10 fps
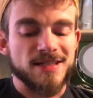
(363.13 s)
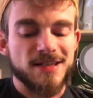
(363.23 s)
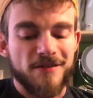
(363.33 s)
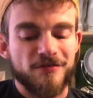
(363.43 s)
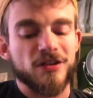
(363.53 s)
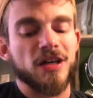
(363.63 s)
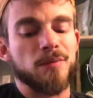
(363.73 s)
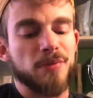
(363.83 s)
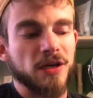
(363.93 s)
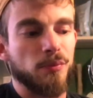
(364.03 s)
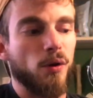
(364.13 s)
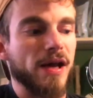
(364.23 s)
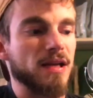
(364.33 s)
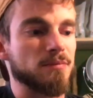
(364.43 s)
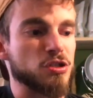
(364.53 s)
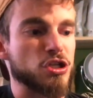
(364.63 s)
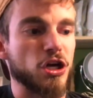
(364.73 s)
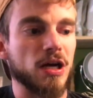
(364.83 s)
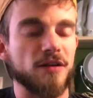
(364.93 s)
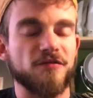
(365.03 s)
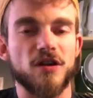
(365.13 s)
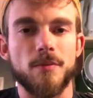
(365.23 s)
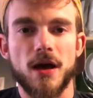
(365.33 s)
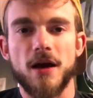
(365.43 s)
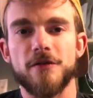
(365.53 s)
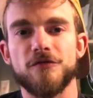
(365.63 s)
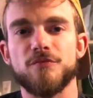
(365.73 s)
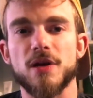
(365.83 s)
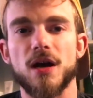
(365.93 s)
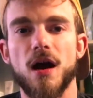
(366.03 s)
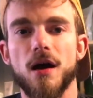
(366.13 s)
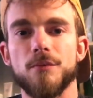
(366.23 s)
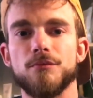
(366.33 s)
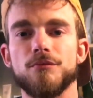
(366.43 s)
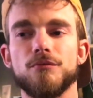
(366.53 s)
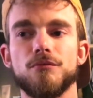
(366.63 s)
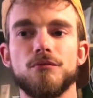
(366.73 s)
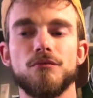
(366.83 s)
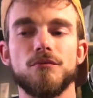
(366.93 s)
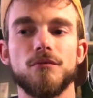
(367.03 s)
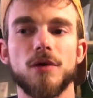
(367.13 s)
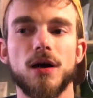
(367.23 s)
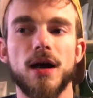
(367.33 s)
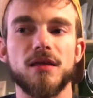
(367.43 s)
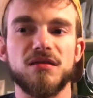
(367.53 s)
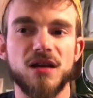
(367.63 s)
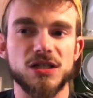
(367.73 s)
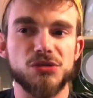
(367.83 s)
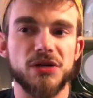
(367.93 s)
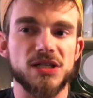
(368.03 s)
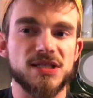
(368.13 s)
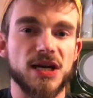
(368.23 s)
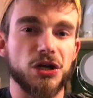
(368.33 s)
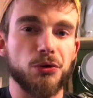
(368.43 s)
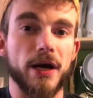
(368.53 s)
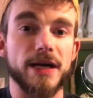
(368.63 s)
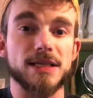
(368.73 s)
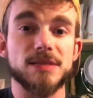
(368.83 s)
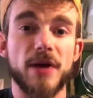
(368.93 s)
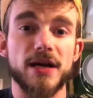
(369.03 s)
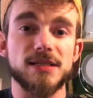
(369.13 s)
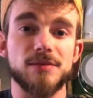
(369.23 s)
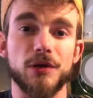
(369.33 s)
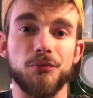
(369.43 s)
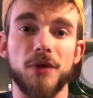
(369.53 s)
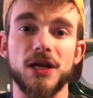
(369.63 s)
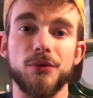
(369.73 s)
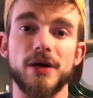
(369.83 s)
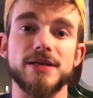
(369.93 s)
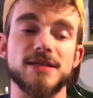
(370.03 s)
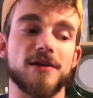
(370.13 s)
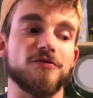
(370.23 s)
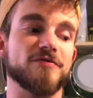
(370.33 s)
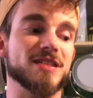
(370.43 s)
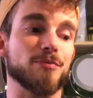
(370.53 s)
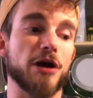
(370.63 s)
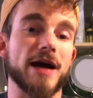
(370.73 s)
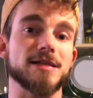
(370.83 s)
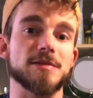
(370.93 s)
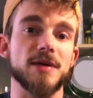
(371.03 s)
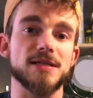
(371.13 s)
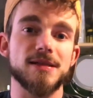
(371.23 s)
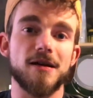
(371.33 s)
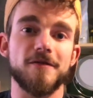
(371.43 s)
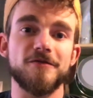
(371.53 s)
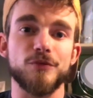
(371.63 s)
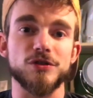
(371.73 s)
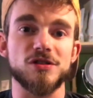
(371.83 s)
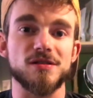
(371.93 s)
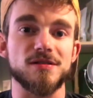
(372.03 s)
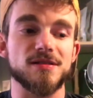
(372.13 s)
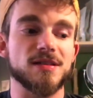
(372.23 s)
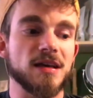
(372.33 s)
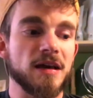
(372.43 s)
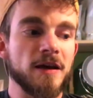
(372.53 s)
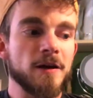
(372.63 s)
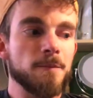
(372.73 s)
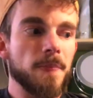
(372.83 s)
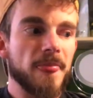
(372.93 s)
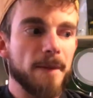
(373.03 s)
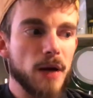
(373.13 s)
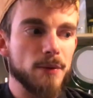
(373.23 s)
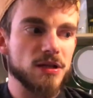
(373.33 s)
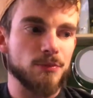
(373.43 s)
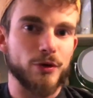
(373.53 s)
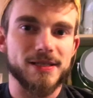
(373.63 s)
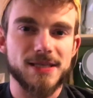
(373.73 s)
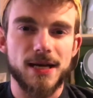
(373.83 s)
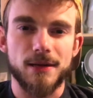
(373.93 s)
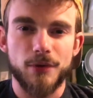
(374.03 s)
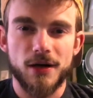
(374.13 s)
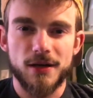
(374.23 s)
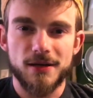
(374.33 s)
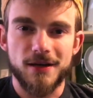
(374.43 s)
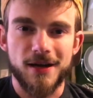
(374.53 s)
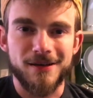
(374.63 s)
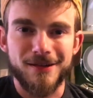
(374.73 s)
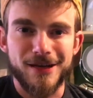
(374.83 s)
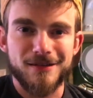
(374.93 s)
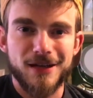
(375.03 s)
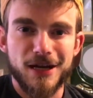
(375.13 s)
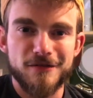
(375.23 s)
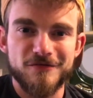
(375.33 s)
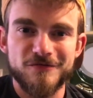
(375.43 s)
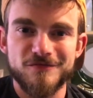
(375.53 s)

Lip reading: was definitely a big point in maturing for me. I've become, I think, to an extent who I expected, but in many ways I've surprised myself, which is probably the more exciting part. I like that I've